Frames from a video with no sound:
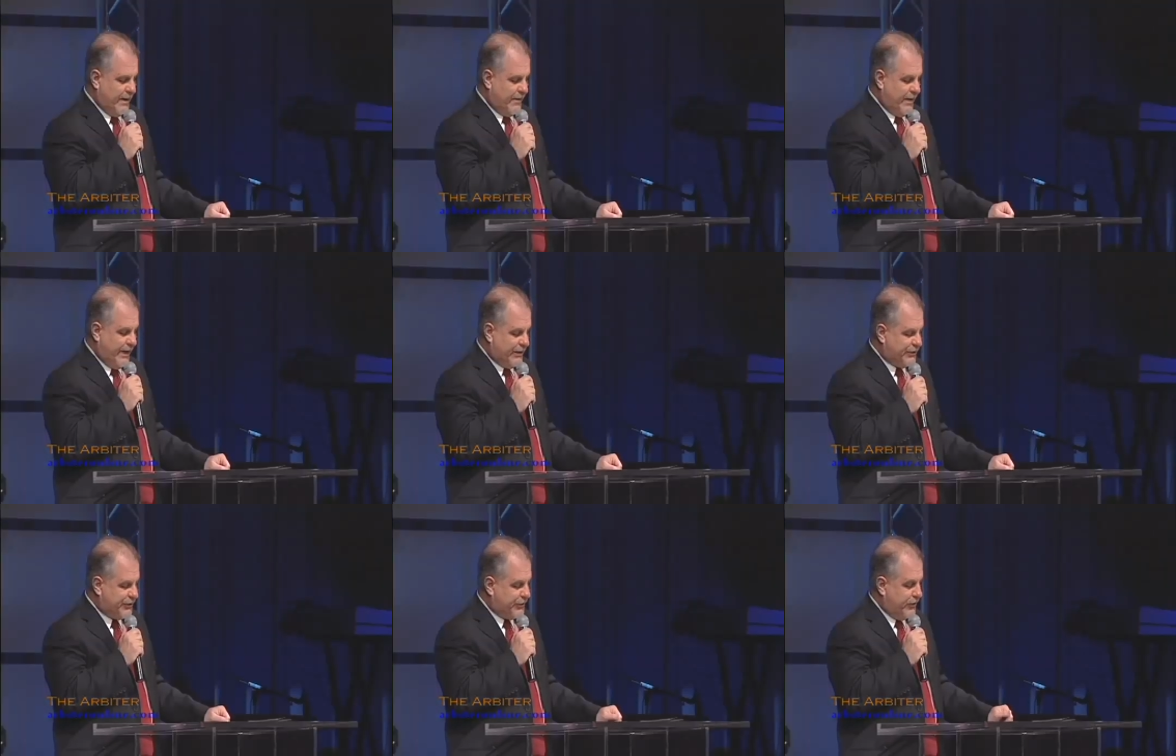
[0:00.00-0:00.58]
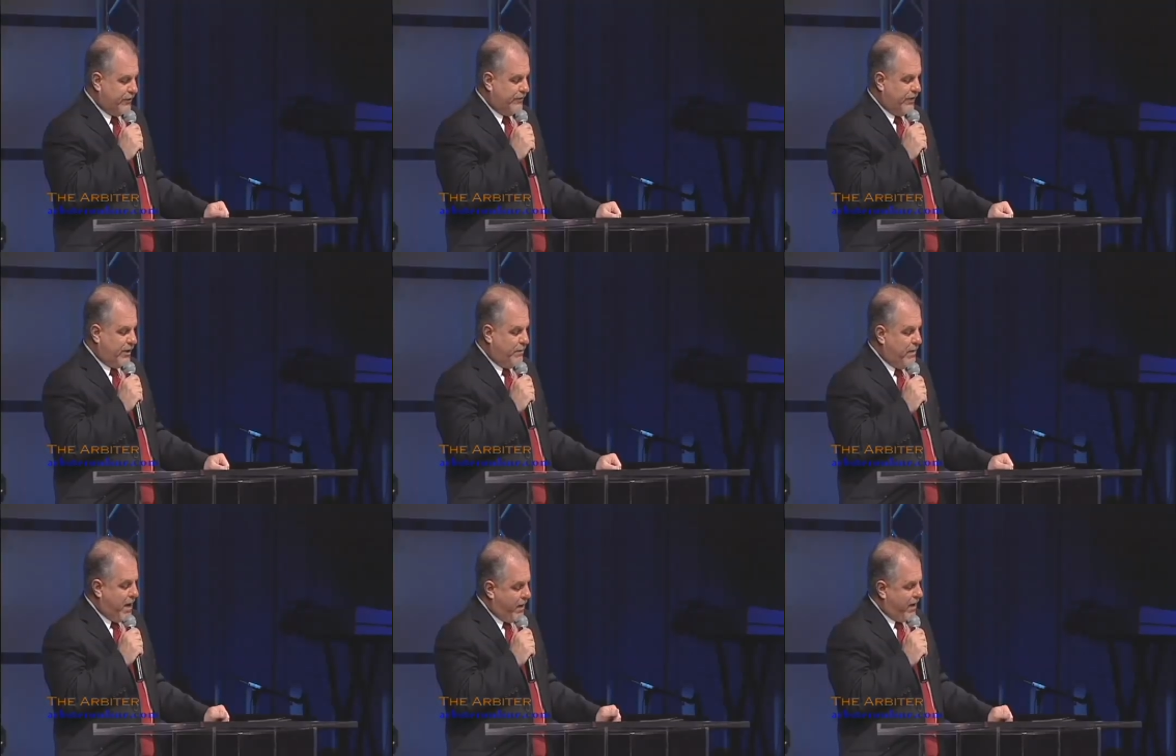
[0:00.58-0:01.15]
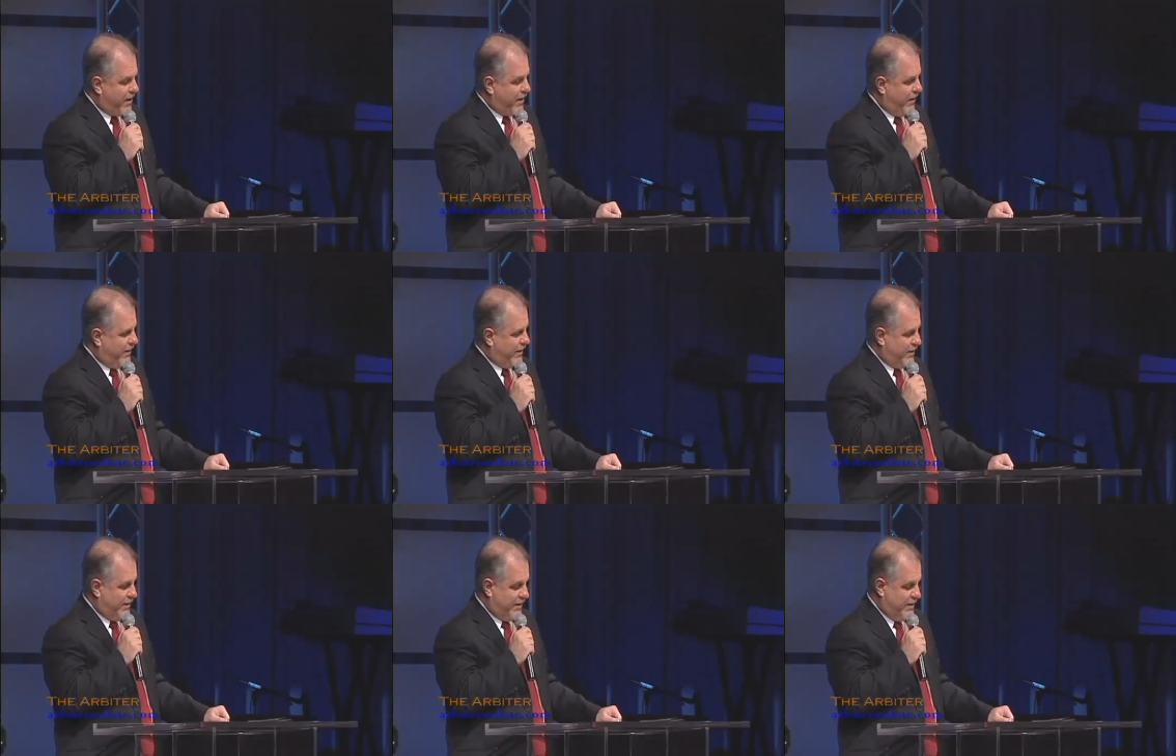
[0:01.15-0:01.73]
They ensured that America
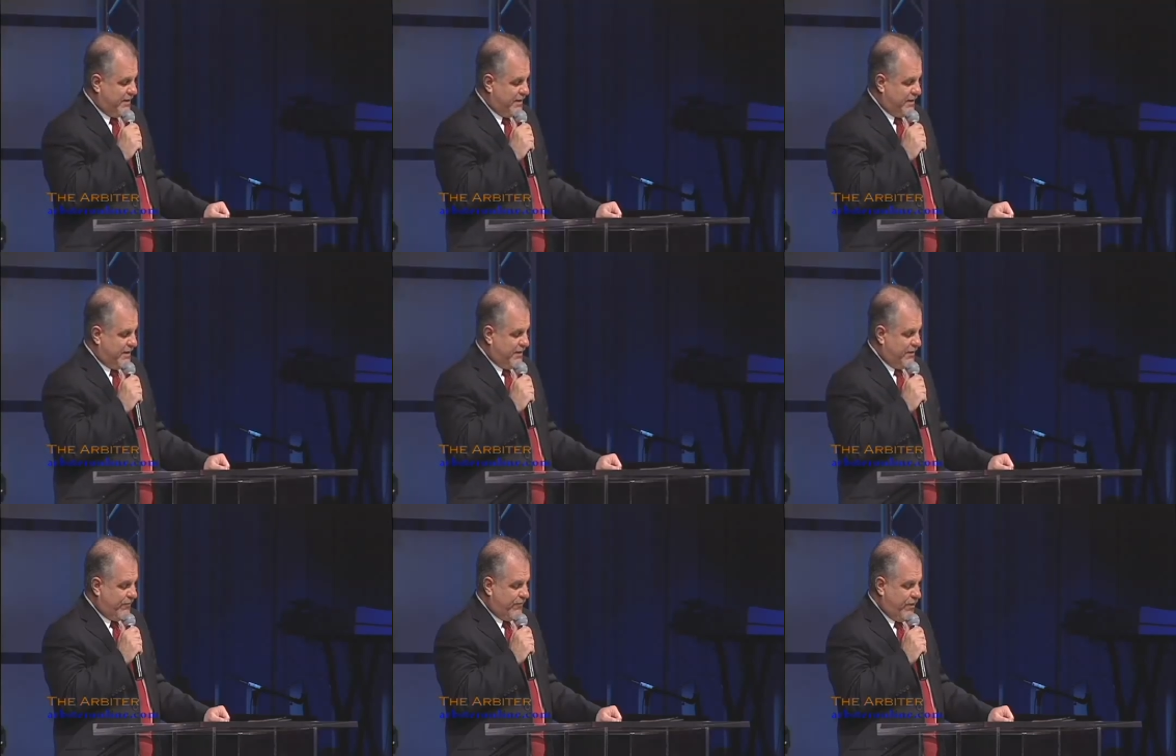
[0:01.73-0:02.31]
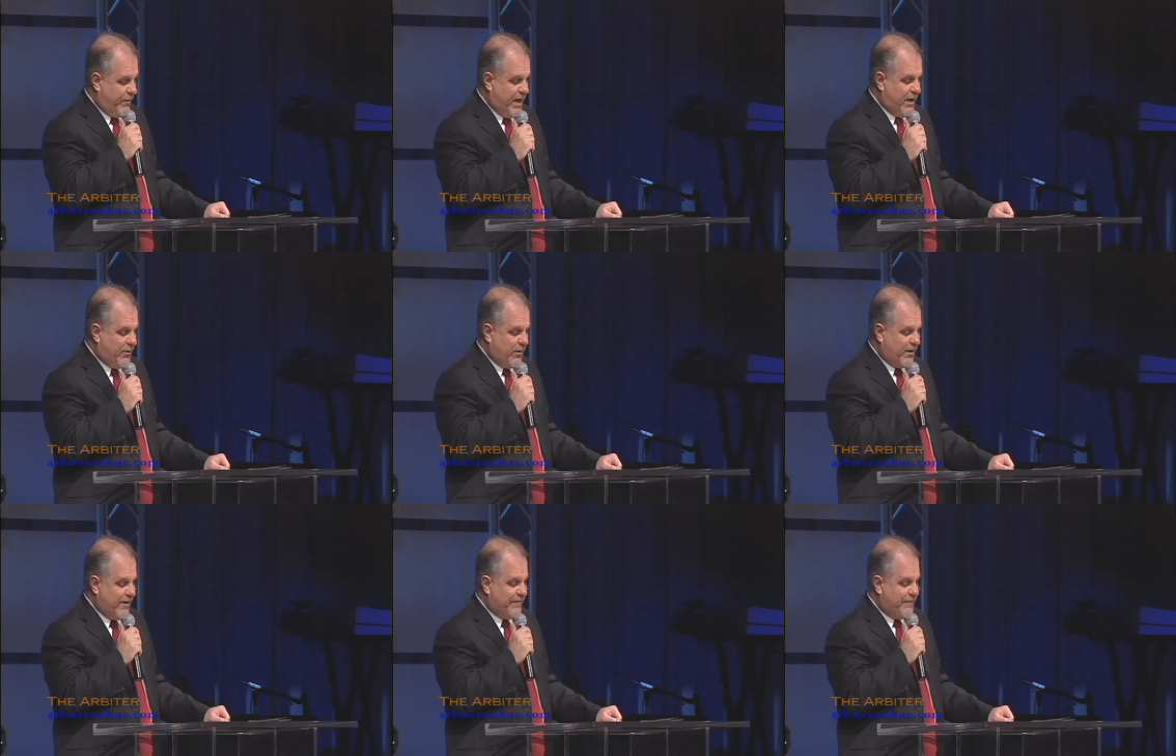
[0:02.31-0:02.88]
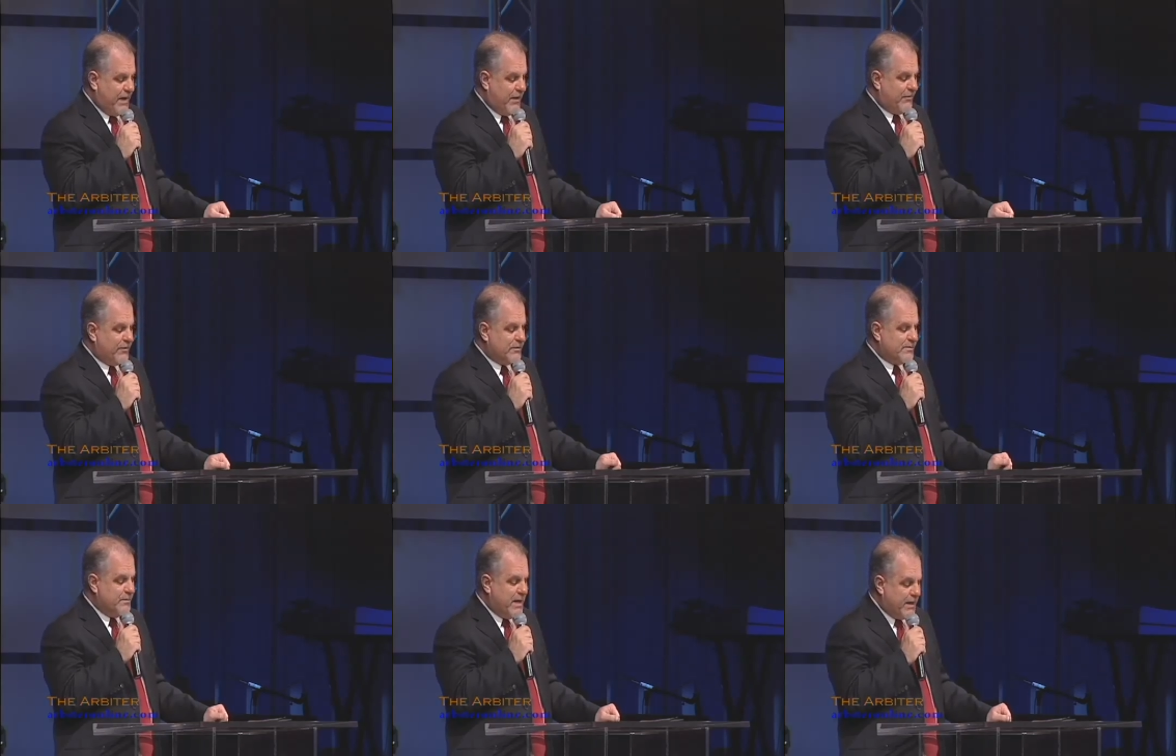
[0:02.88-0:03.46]
remained what our
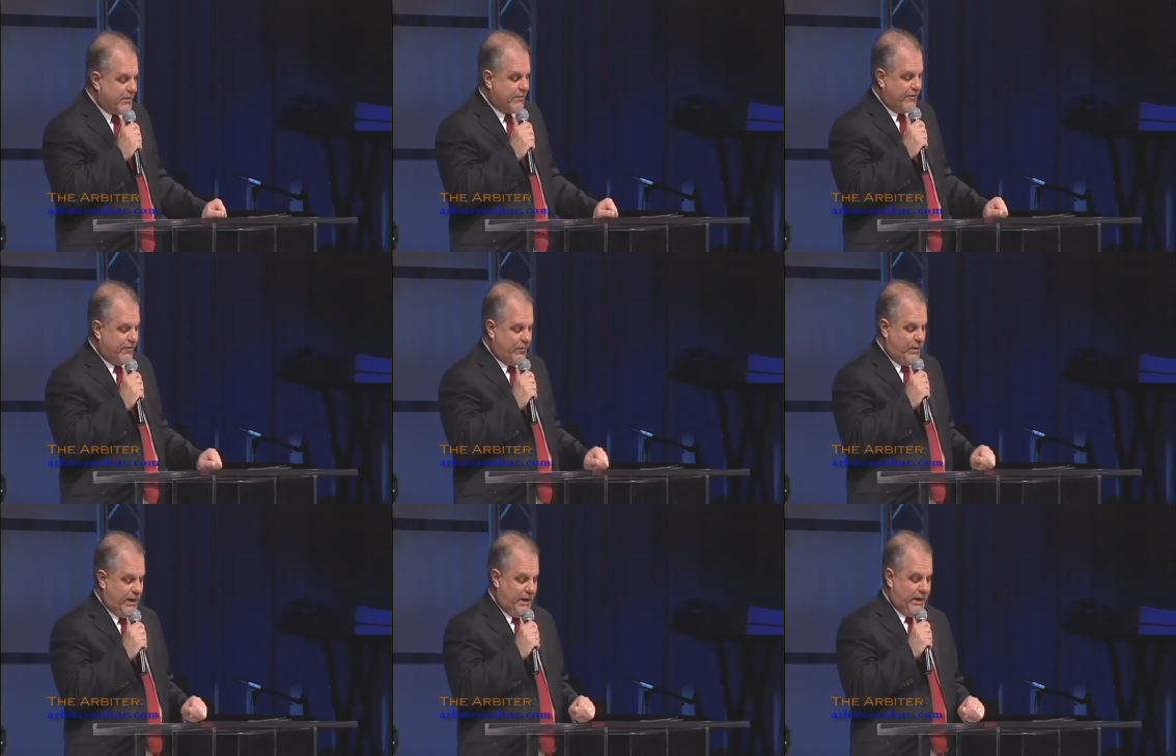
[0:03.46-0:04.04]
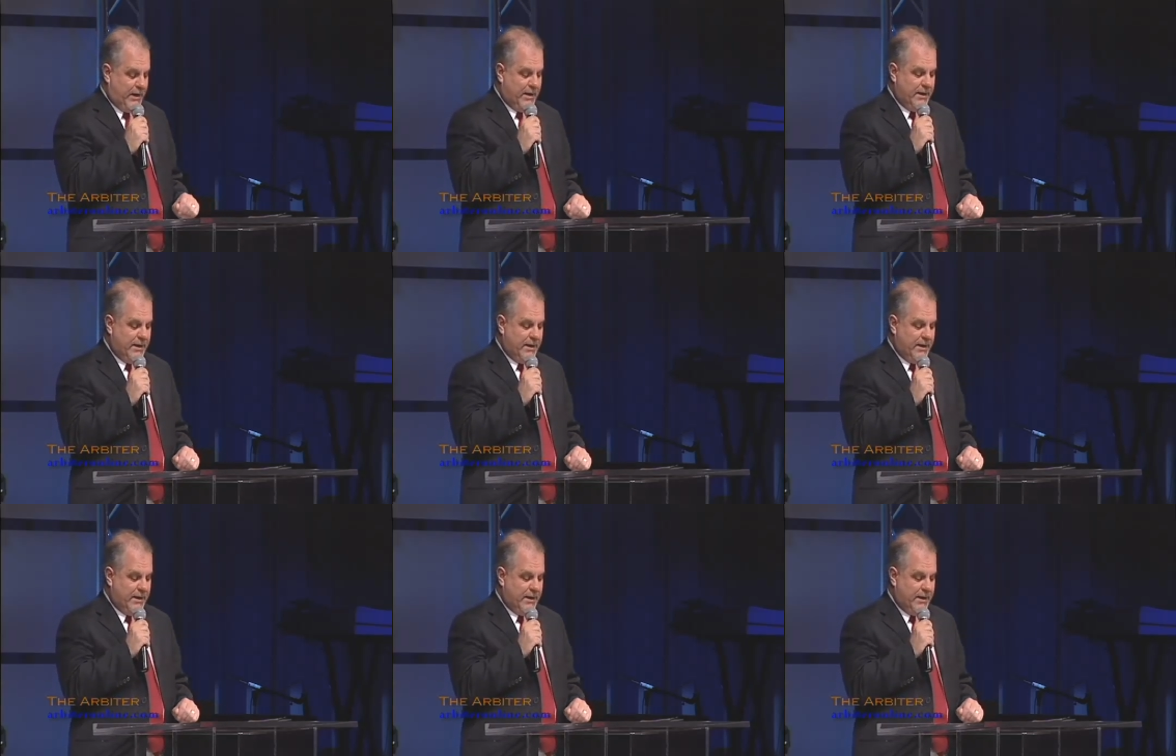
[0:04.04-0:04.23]
founders meant her to be,